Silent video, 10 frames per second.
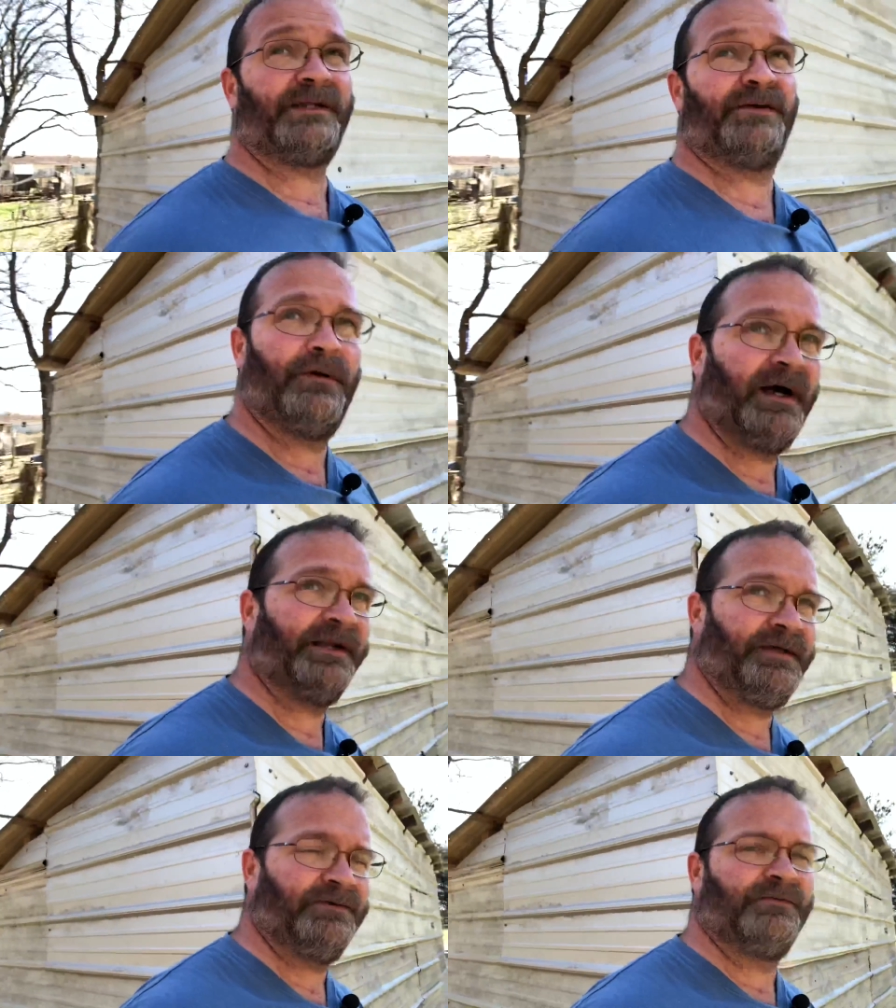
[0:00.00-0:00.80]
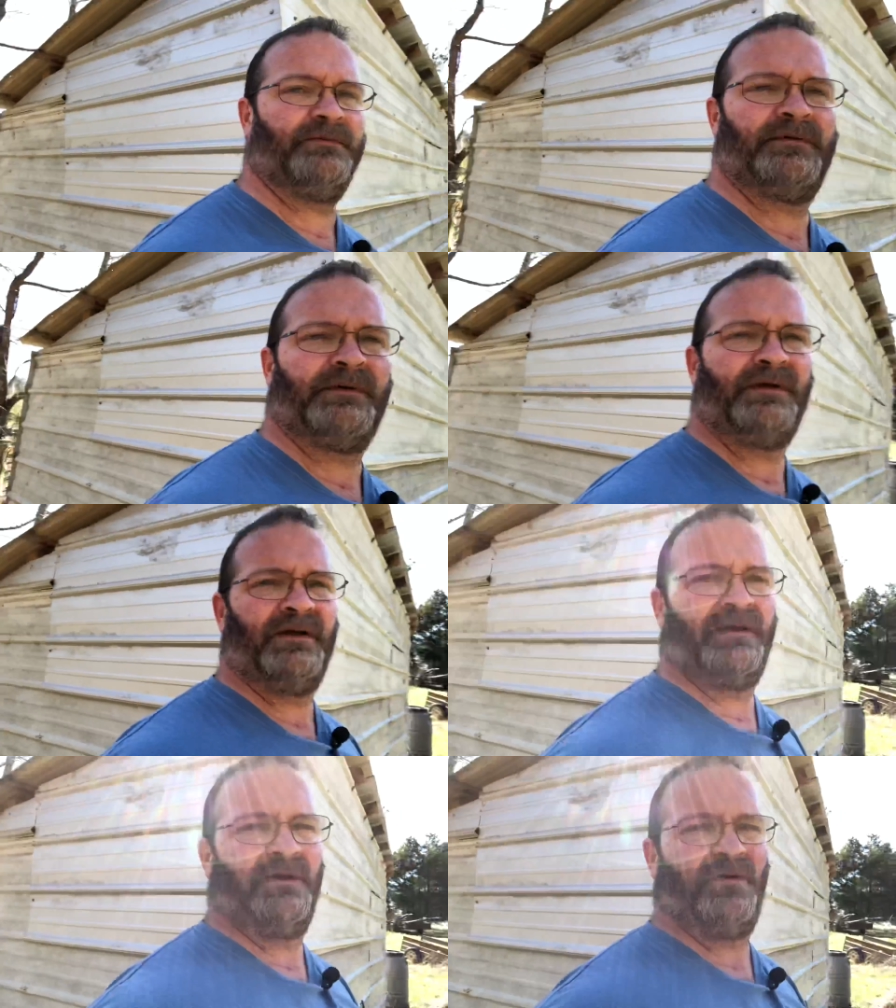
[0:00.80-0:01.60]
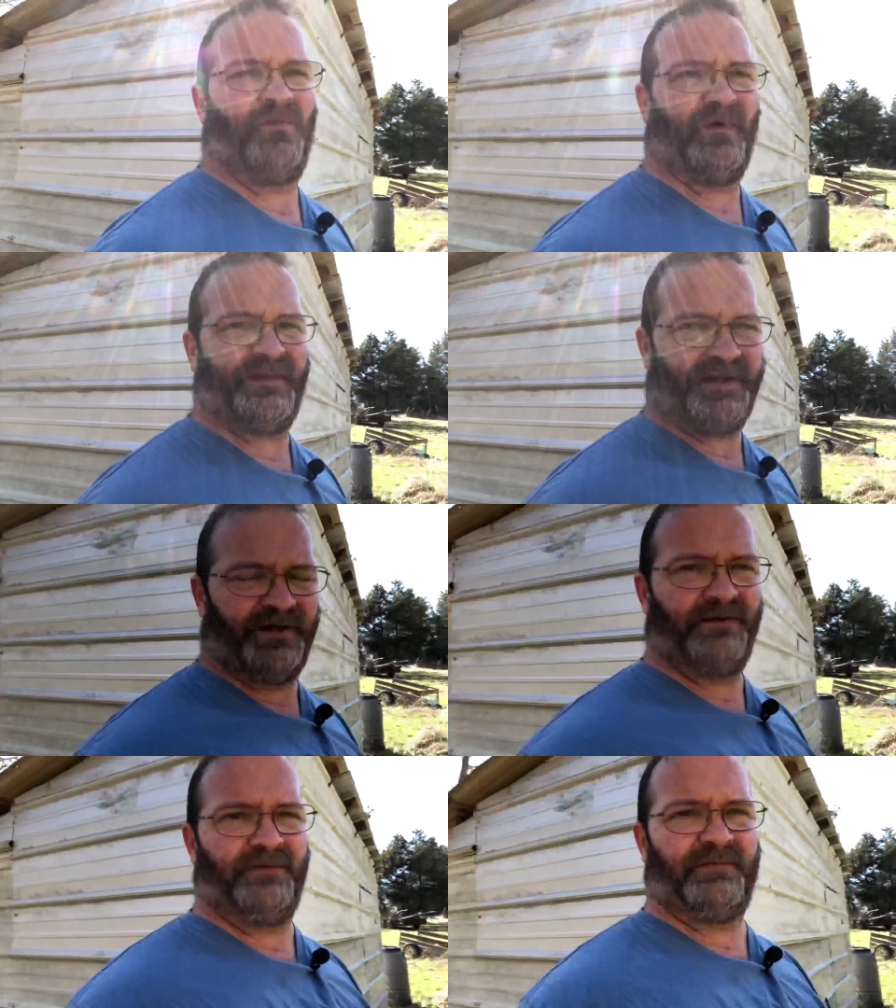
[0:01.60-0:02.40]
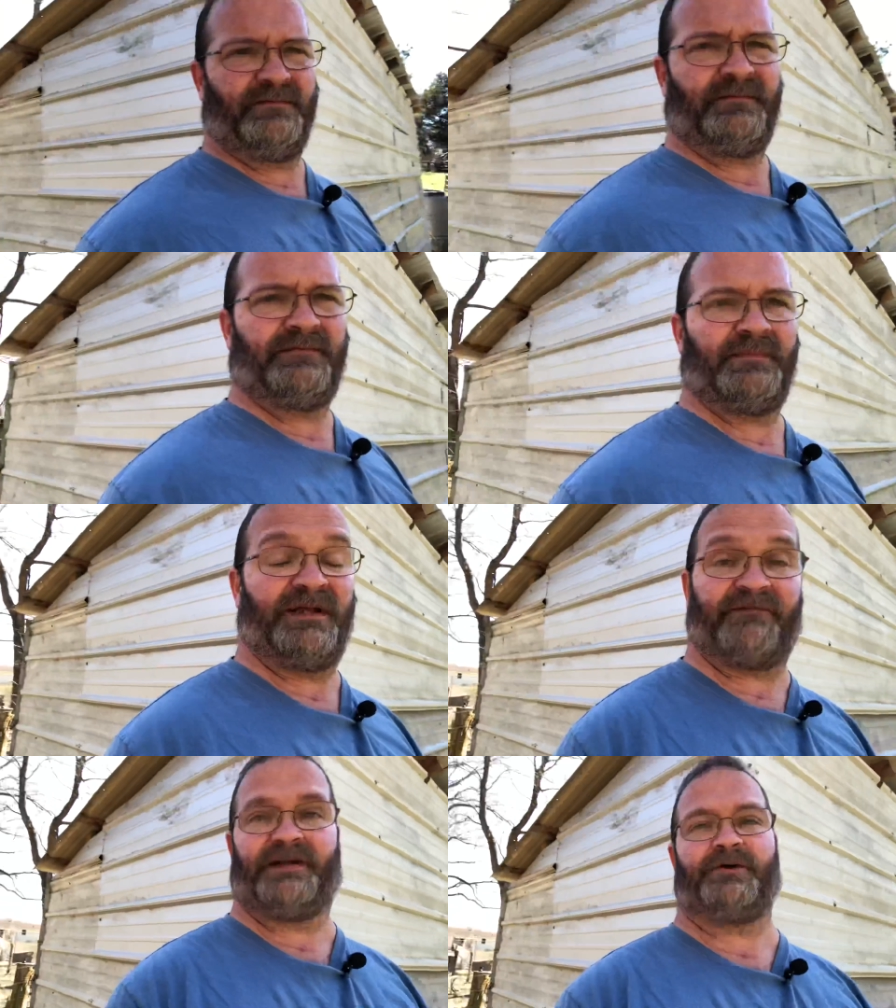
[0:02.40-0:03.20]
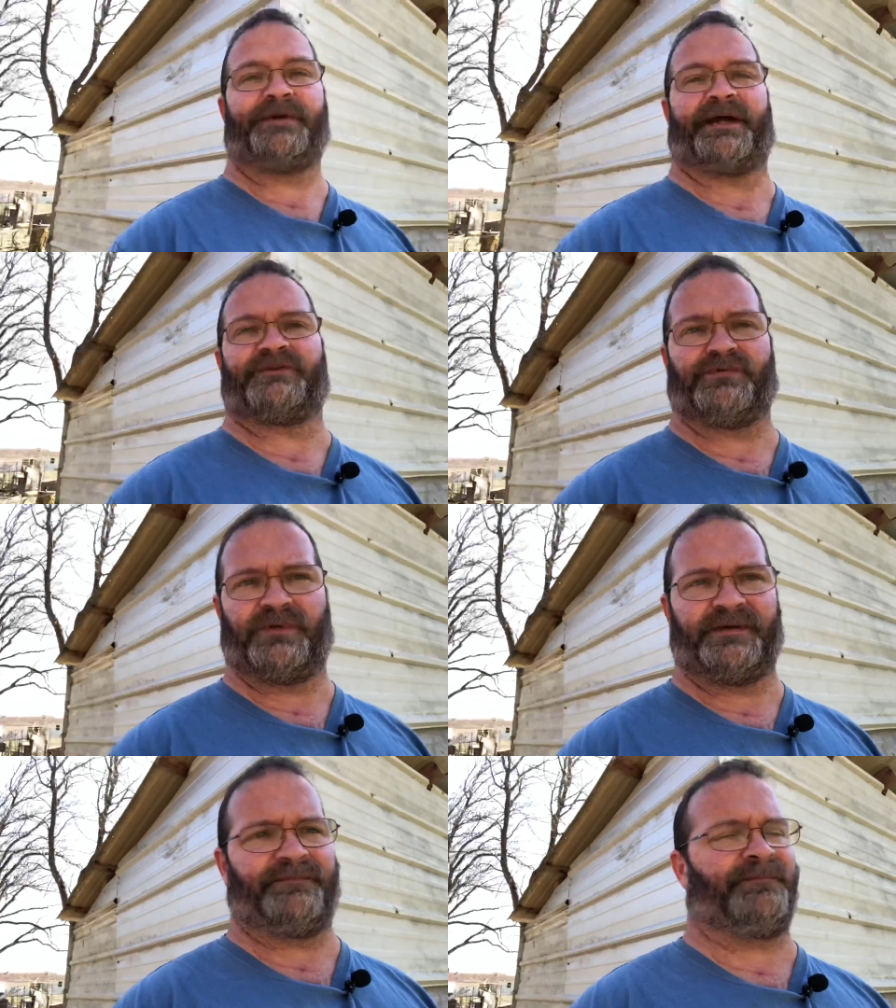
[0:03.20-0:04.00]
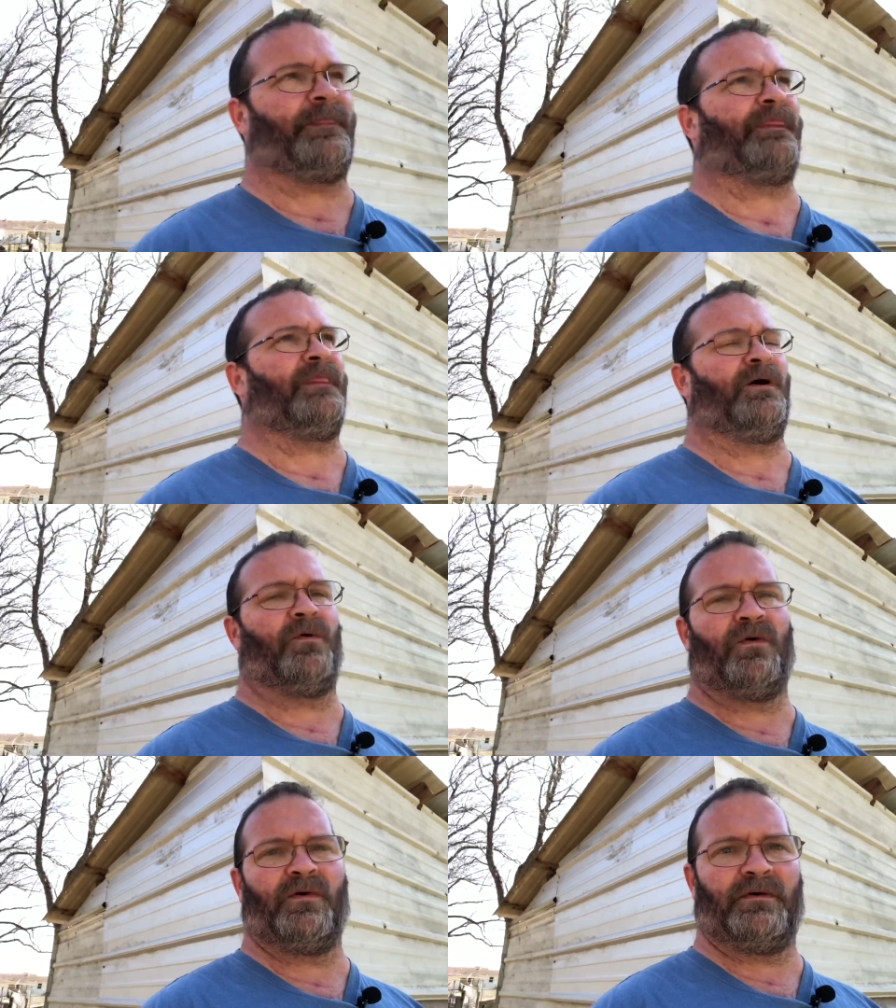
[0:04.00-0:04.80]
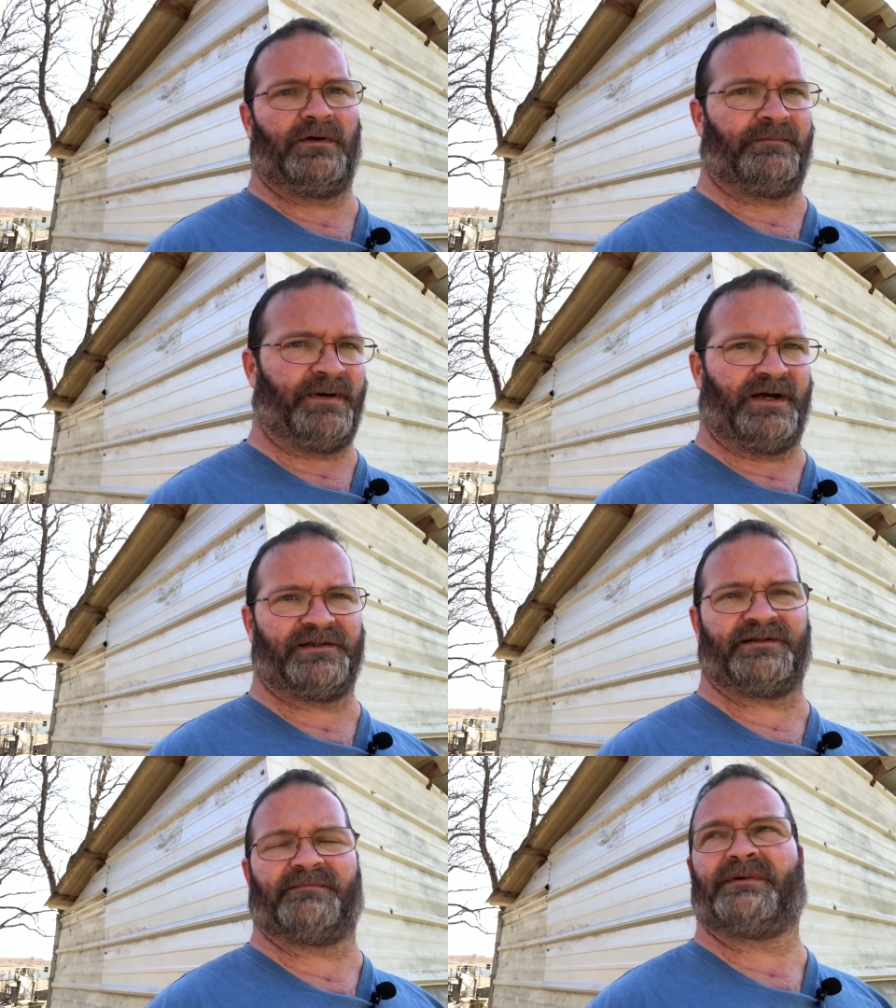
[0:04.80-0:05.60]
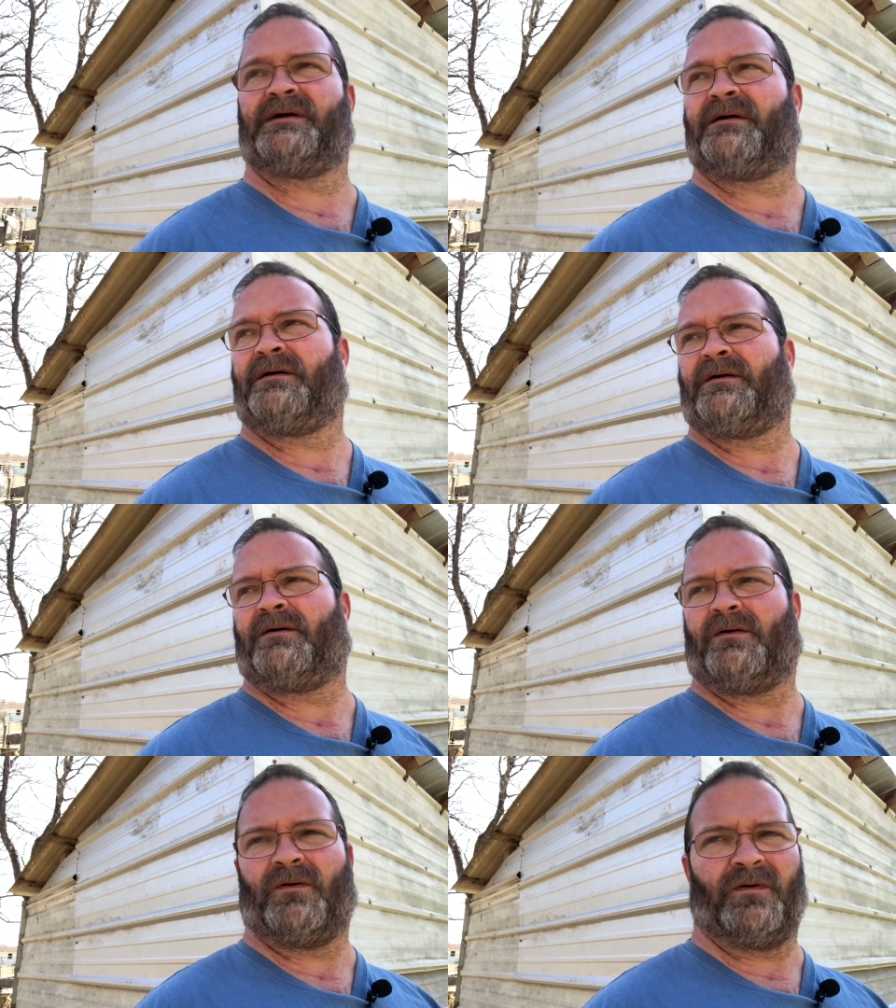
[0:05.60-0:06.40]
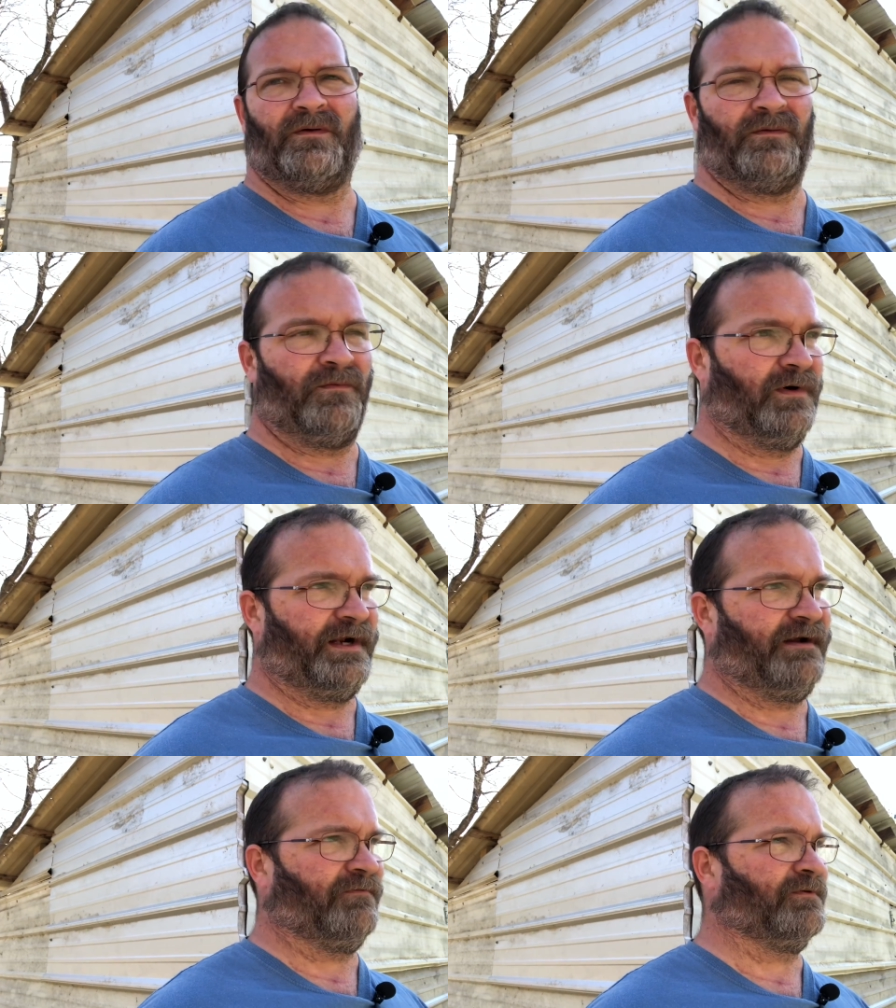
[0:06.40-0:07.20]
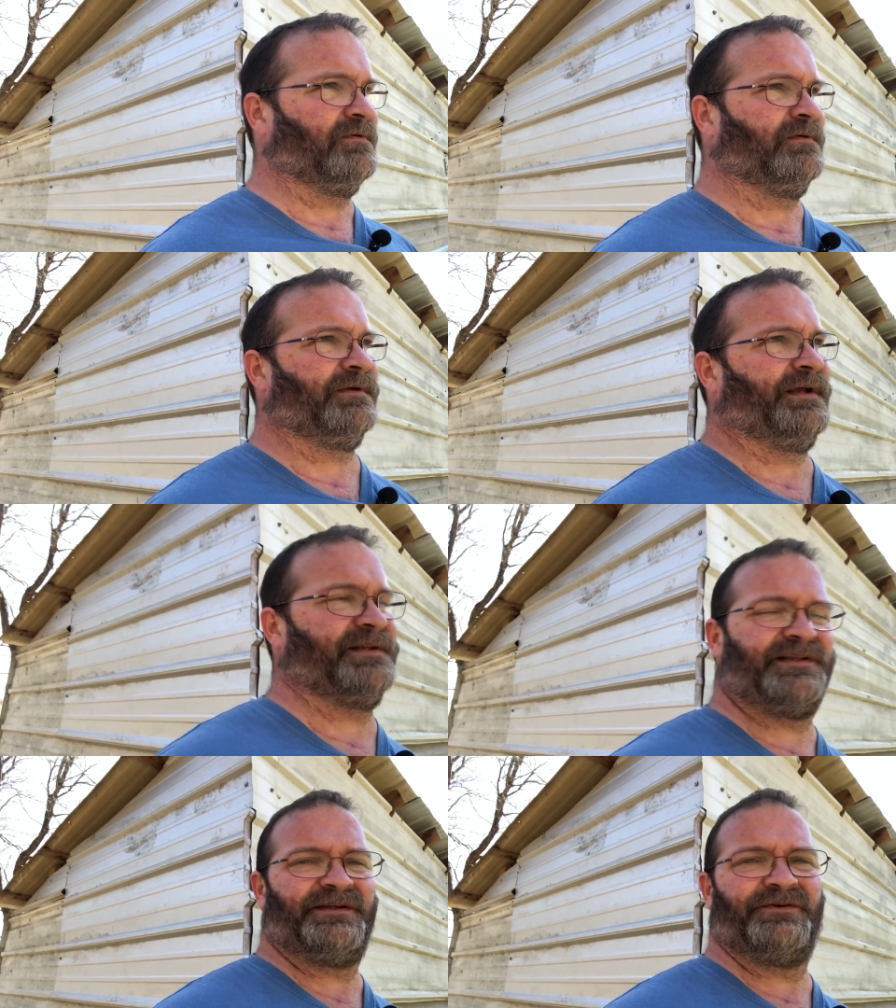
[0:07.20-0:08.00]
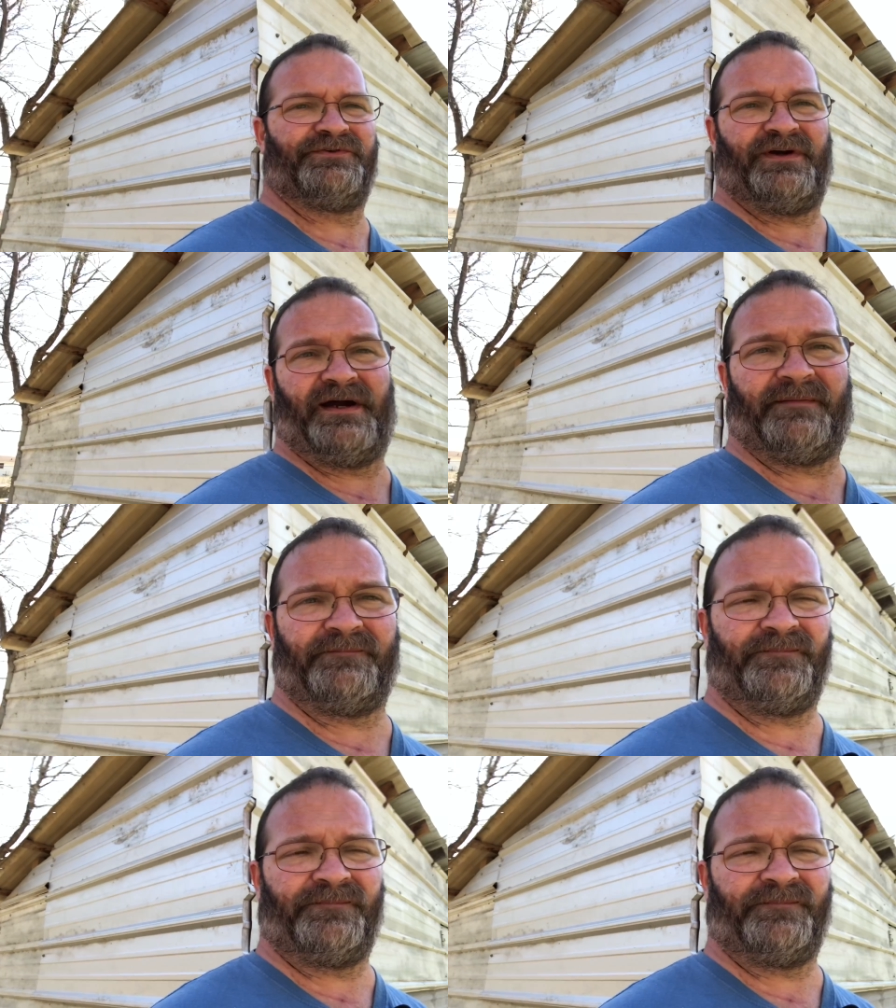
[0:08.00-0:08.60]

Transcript: do I do with a coon if I do catch one or a possum or whatever gets in your trap?